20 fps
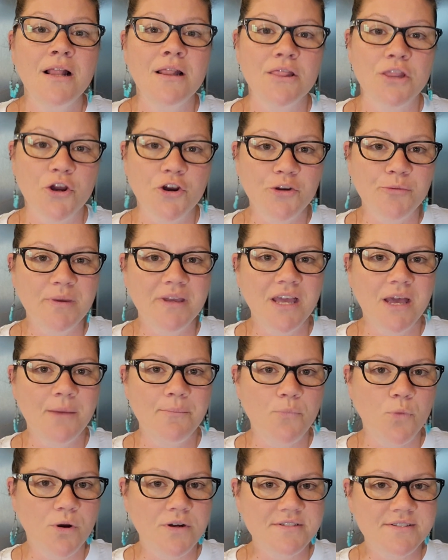learn to become
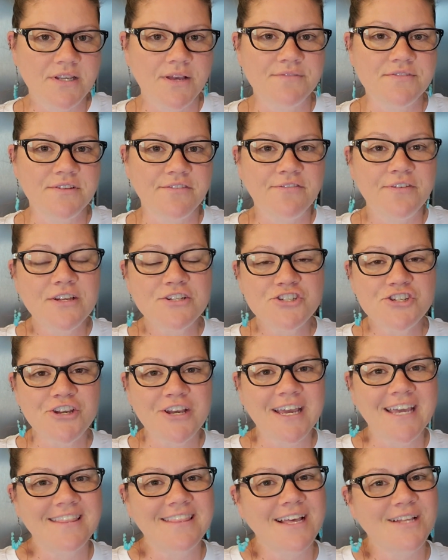more self-sufficient,
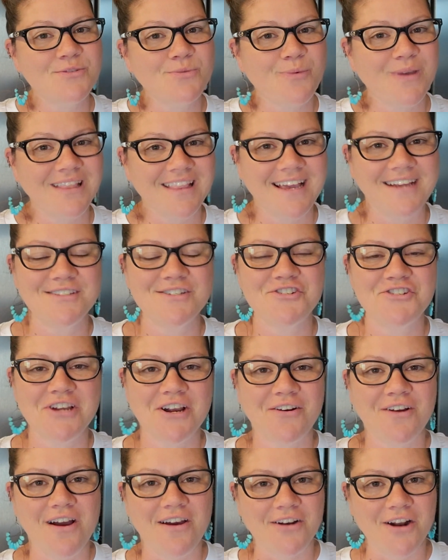and that's what we like to
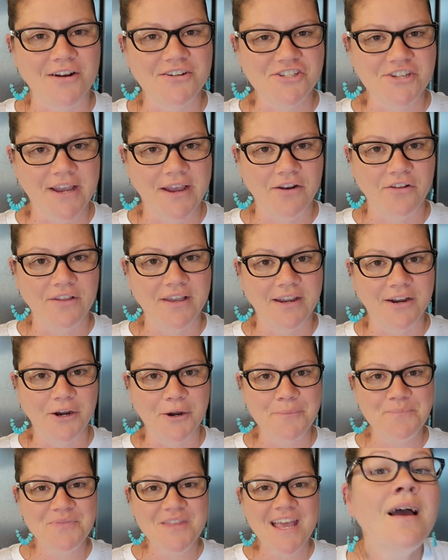share on our channel
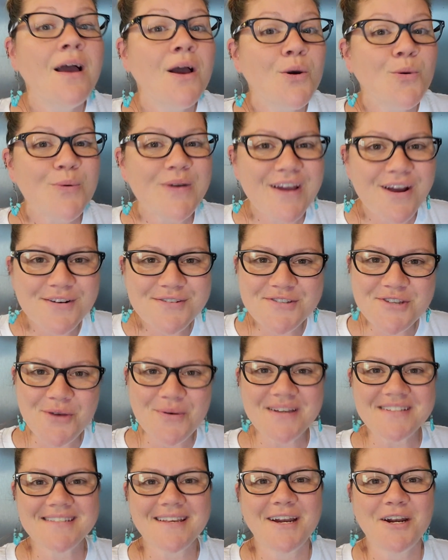here. We are so
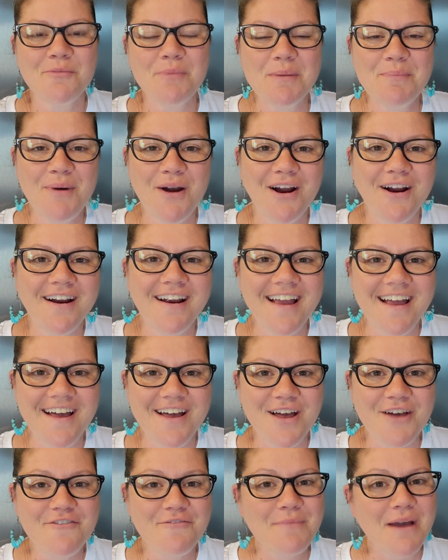excited to be part
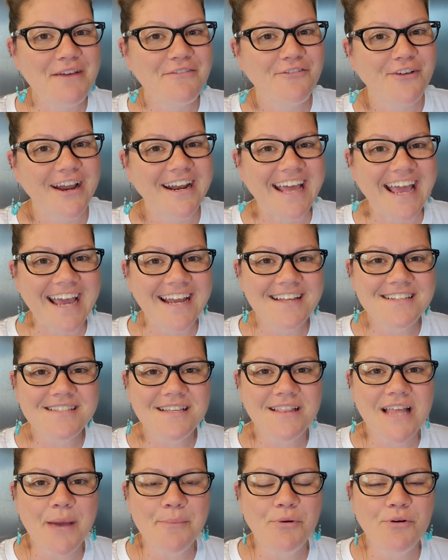of my friend Anna's
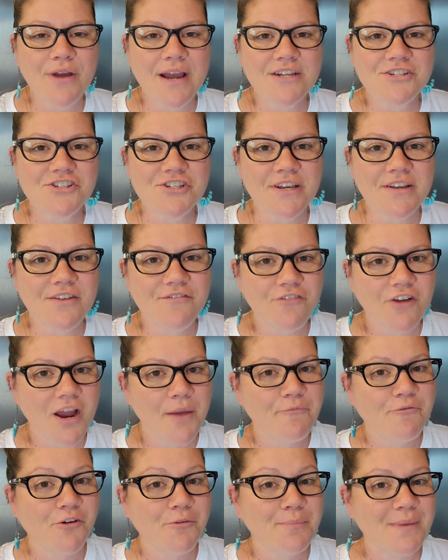collaboration
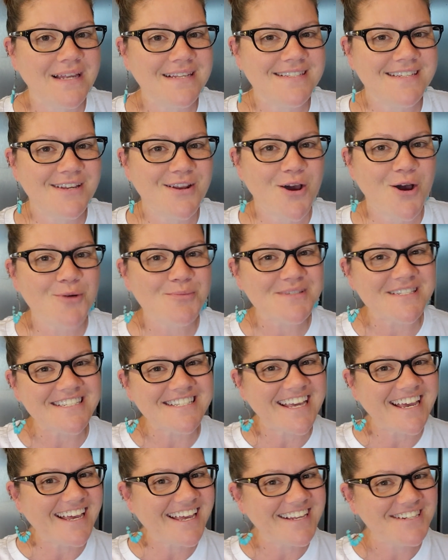from Fermented
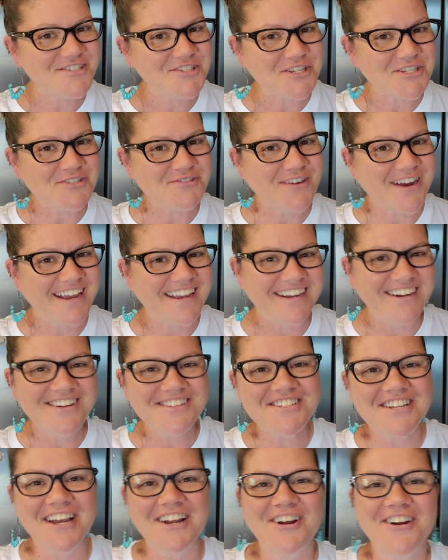Homestead. She's right here.
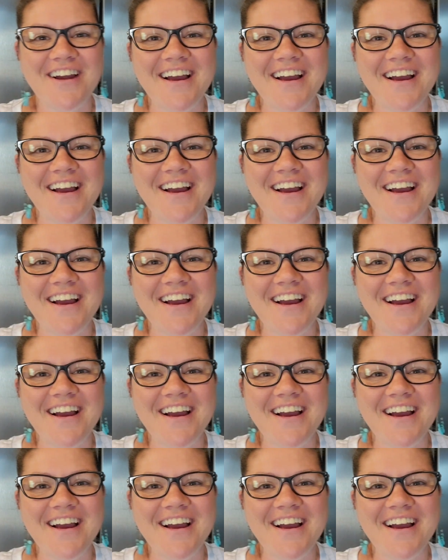Check her